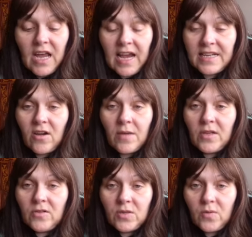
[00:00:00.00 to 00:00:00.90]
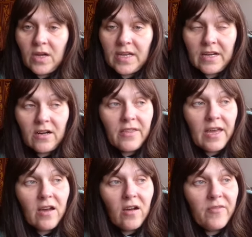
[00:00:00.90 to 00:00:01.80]
And I'm used to working like
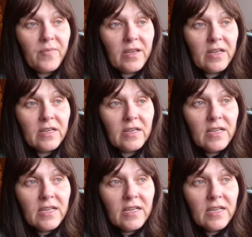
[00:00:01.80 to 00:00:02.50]
that. I've been